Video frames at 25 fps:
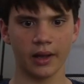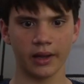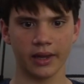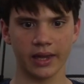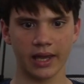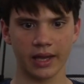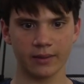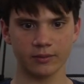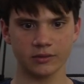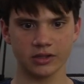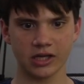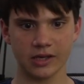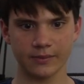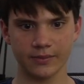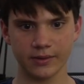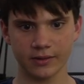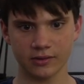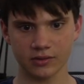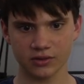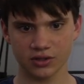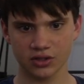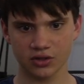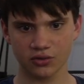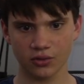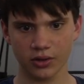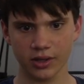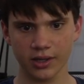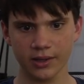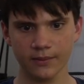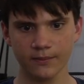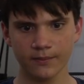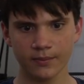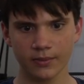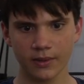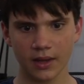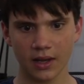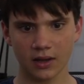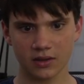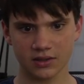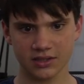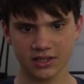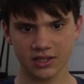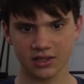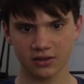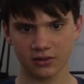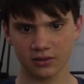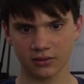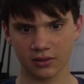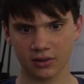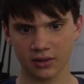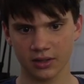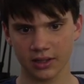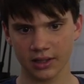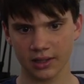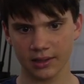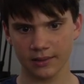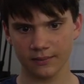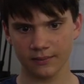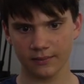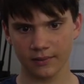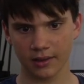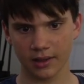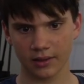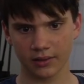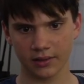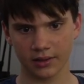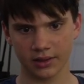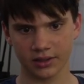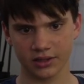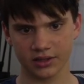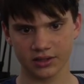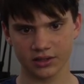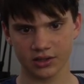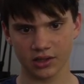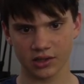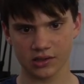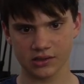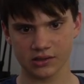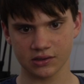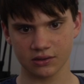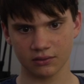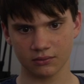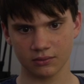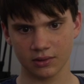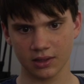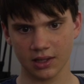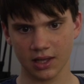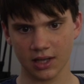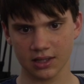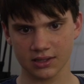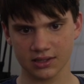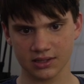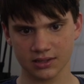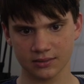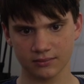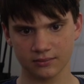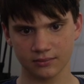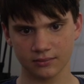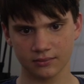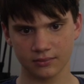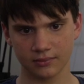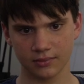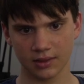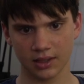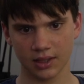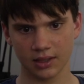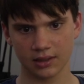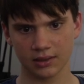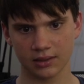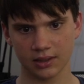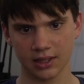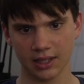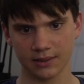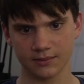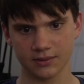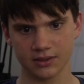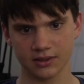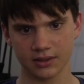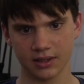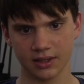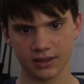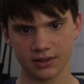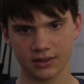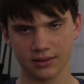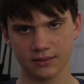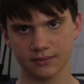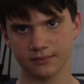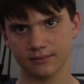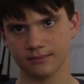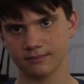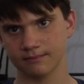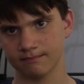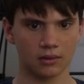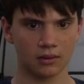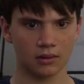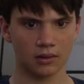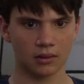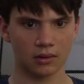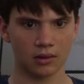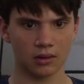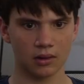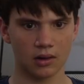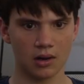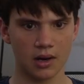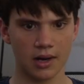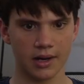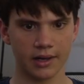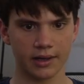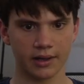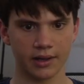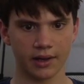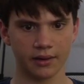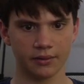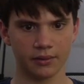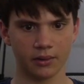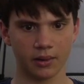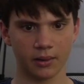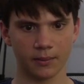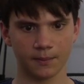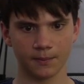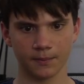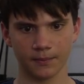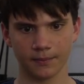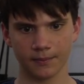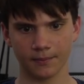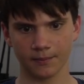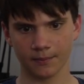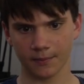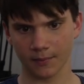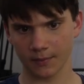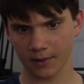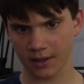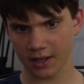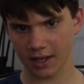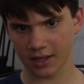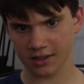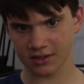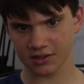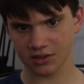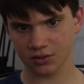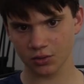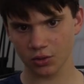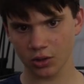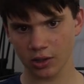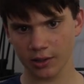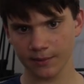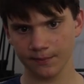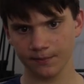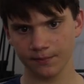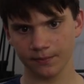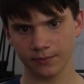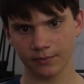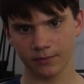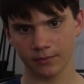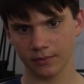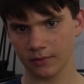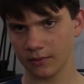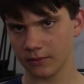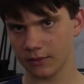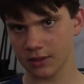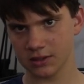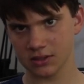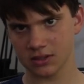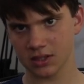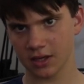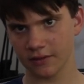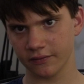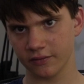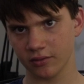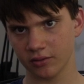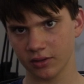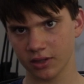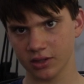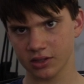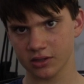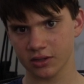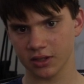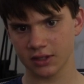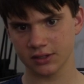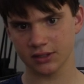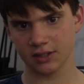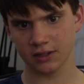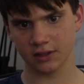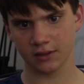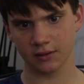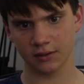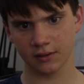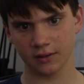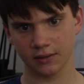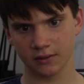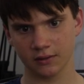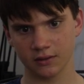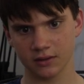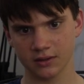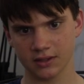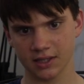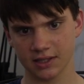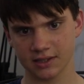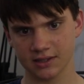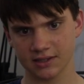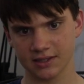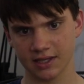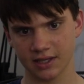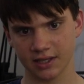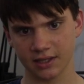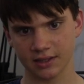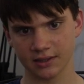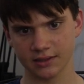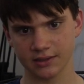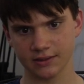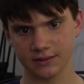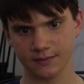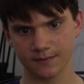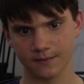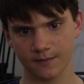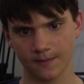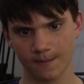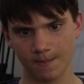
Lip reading: Game type equals 3, lc.clear, and then it just goes to custom and name select. Alrighty, and then Case 3 doesn't have to initialize anything because that's settings.